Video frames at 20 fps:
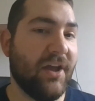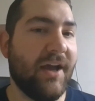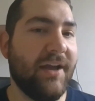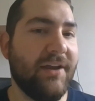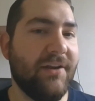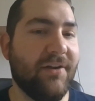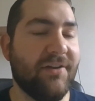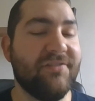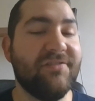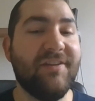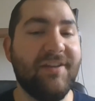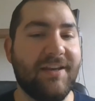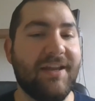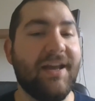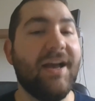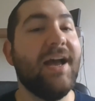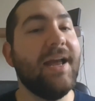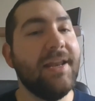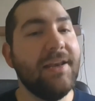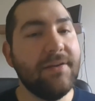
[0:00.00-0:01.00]
kainos can
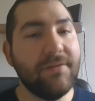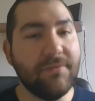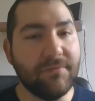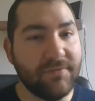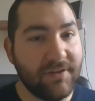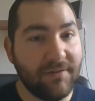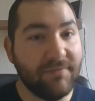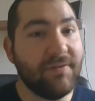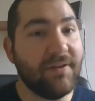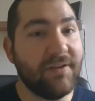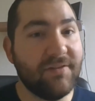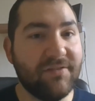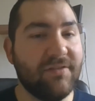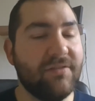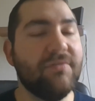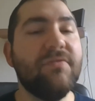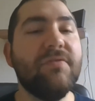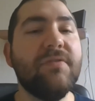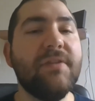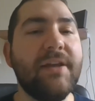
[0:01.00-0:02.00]
kind of give us
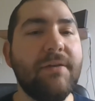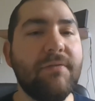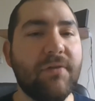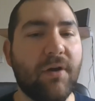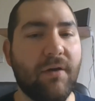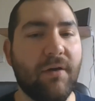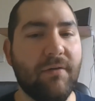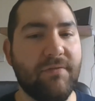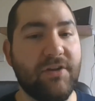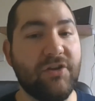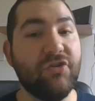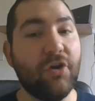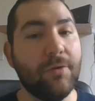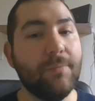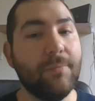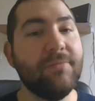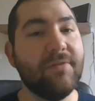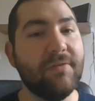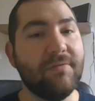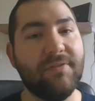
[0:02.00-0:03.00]
the flavor of in
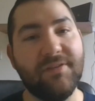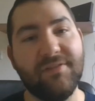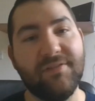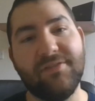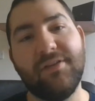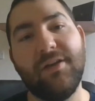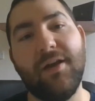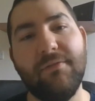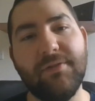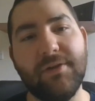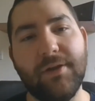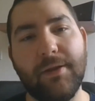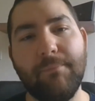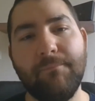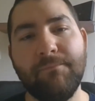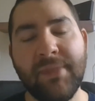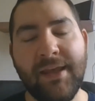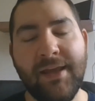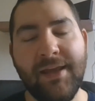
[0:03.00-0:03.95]
terms of this covenant